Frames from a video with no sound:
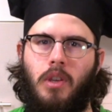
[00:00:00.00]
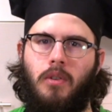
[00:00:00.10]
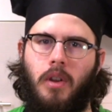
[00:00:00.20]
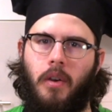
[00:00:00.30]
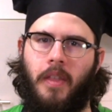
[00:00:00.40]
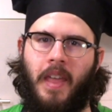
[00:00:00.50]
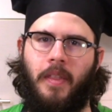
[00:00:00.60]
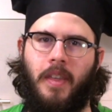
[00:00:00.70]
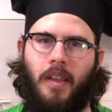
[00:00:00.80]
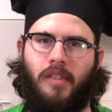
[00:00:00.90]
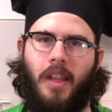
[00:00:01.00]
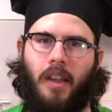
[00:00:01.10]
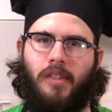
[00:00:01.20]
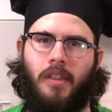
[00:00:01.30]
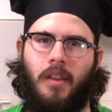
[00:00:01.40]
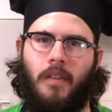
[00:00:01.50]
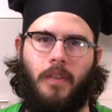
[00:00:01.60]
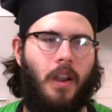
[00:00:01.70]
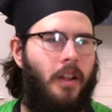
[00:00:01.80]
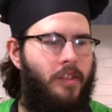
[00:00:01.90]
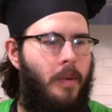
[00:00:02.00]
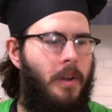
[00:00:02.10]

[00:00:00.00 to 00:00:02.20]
you know that that thing sucks. If you're calling